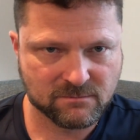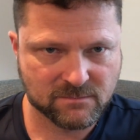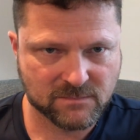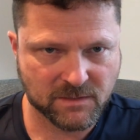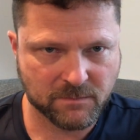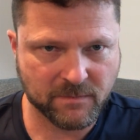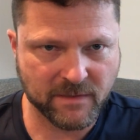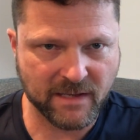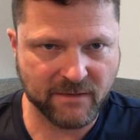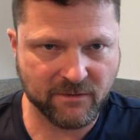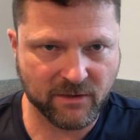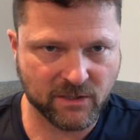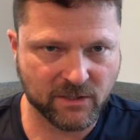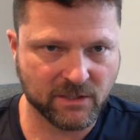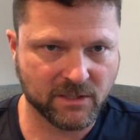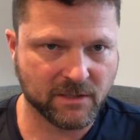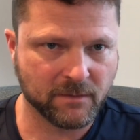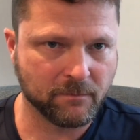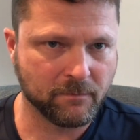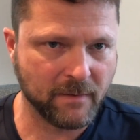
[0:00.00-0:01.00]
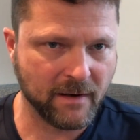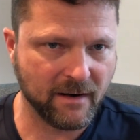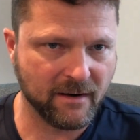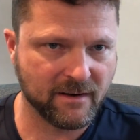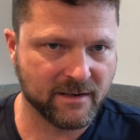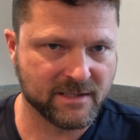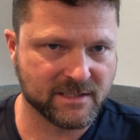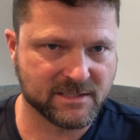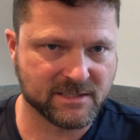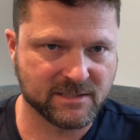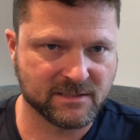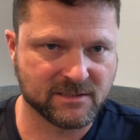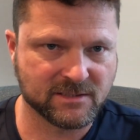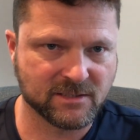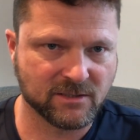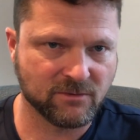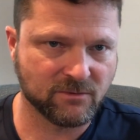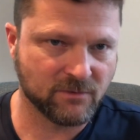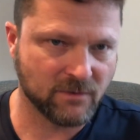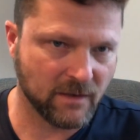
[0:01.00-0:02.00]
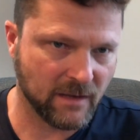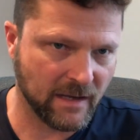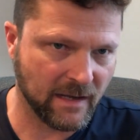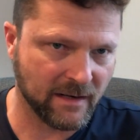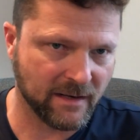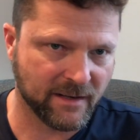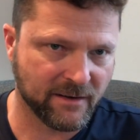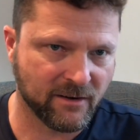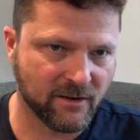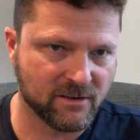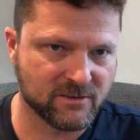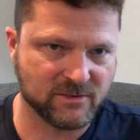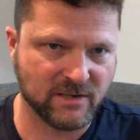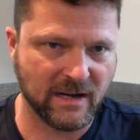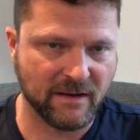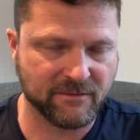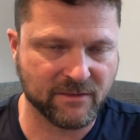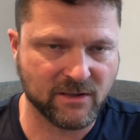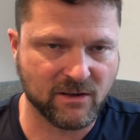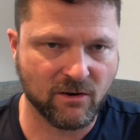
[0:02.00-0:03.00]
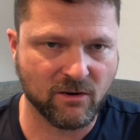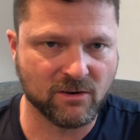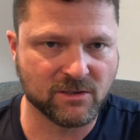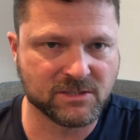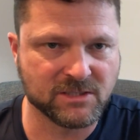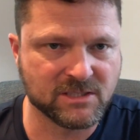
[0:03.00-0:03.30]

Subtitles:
to give a good comparison, so I let her drive the car.